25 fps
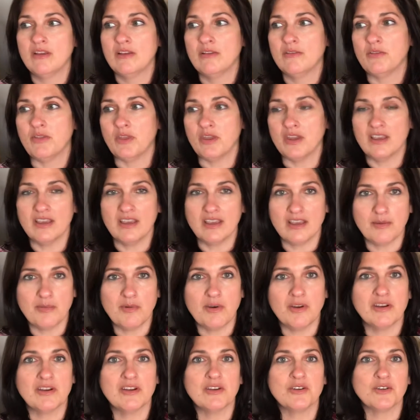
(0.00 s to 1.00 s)
thinking
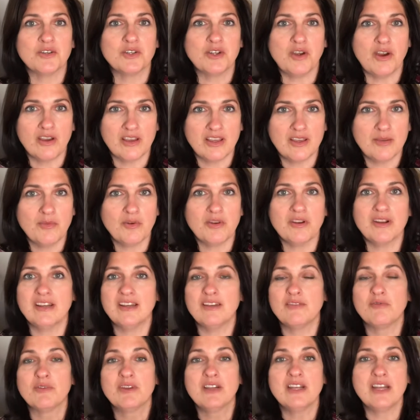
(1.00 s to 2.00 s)
about it or talking about it. I
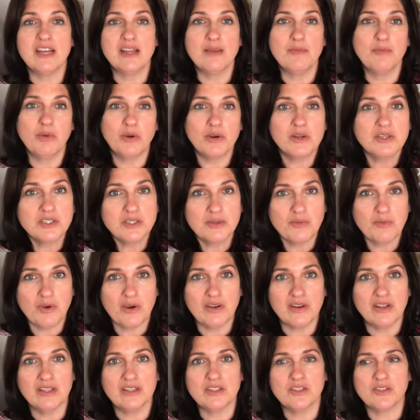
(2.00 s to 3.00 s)
didn't read any books
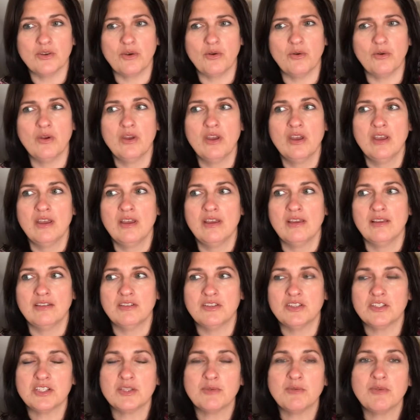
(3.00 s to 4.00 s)
about it. So
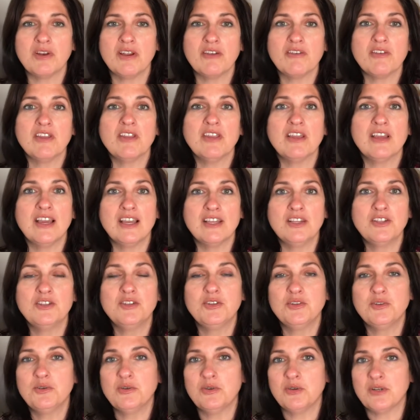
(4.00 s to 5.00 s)
just about everything I
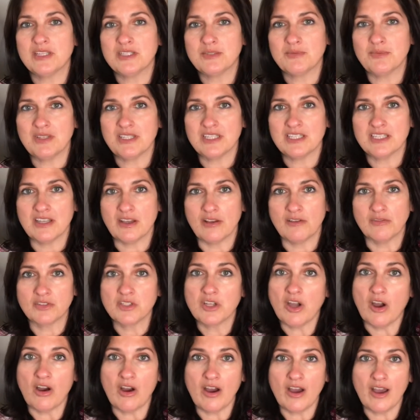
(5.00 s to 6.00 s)
do has been
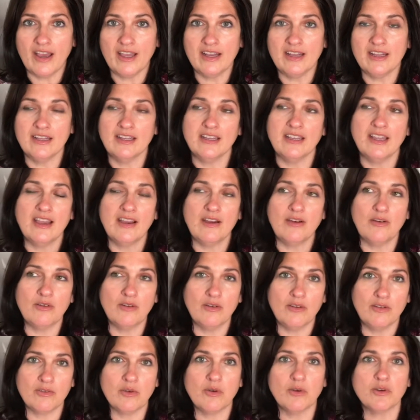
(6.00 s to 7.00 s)
self-taught. And
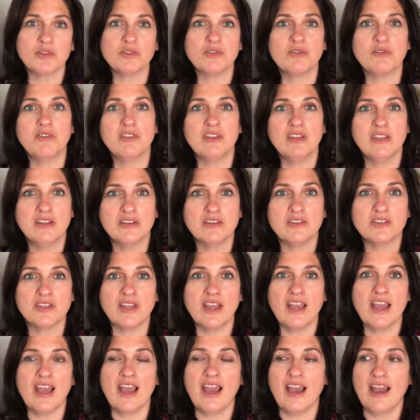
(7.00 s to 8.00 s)
now, of course, over the years,
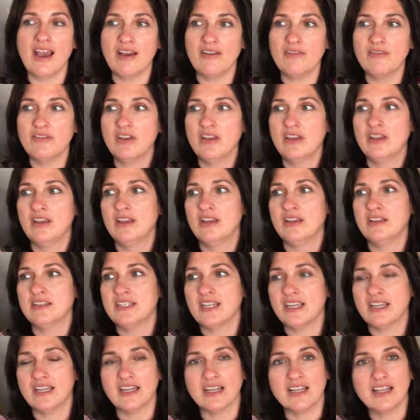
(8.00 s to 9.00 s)
I have
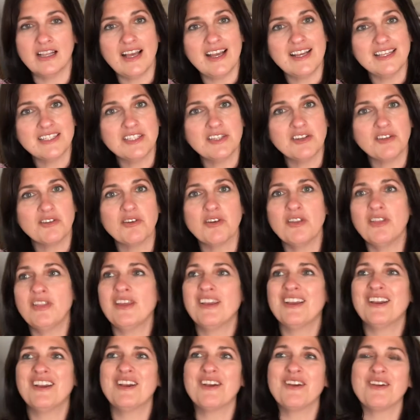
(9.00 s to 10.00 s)
taken a class here or
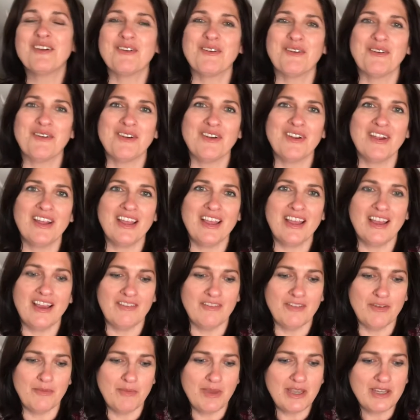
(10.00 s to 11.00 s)
there, or I have
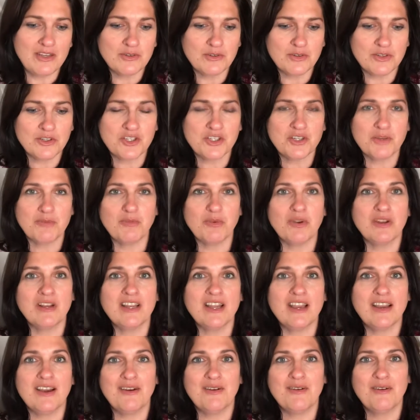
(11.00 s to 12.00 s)
a mentorship right
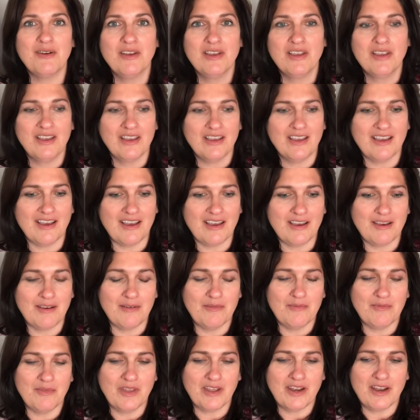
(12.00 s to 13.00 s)
now
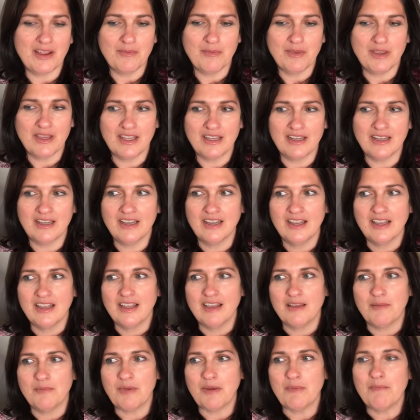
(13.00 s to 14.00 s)
um, that I'm in,
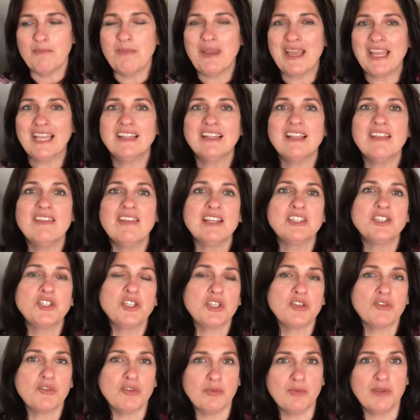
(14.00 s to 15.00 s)
but mainly that's
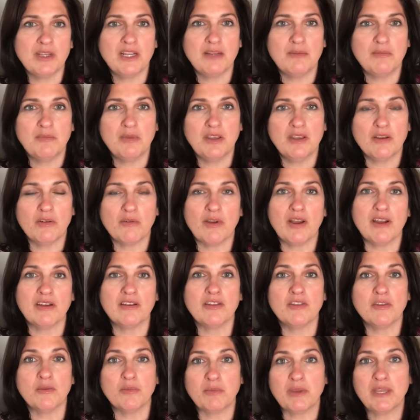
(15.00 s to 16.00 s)
just for me to be around
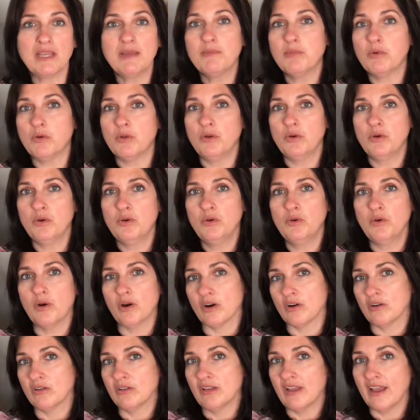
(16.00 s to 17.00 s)
other people who
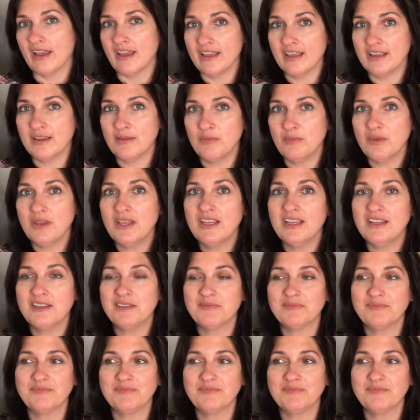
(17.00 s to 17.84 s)
are like me